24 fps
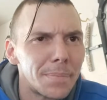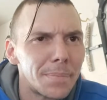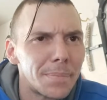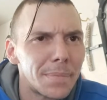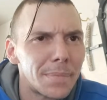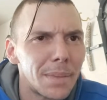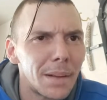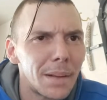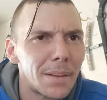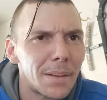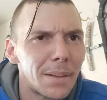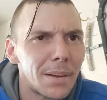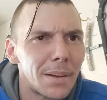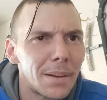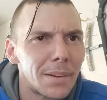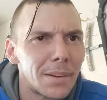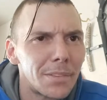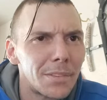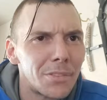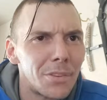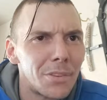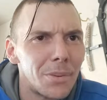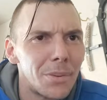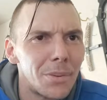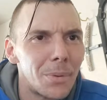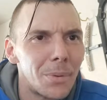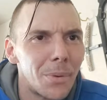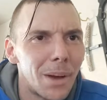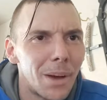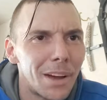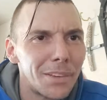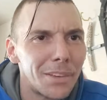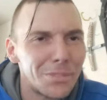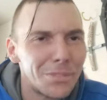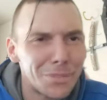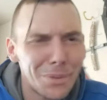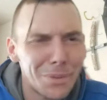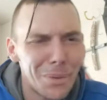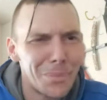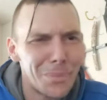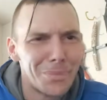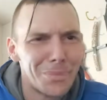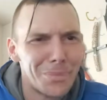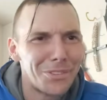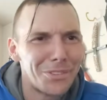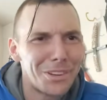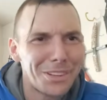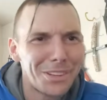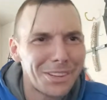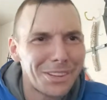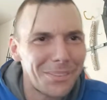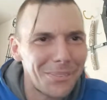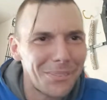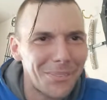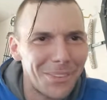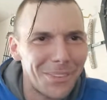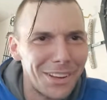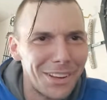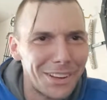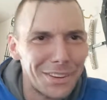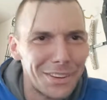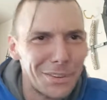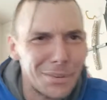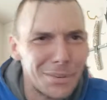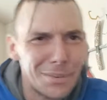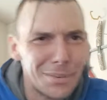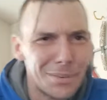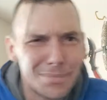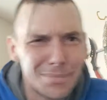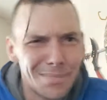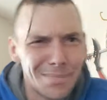Kind of like DUI. So fucking what, dude?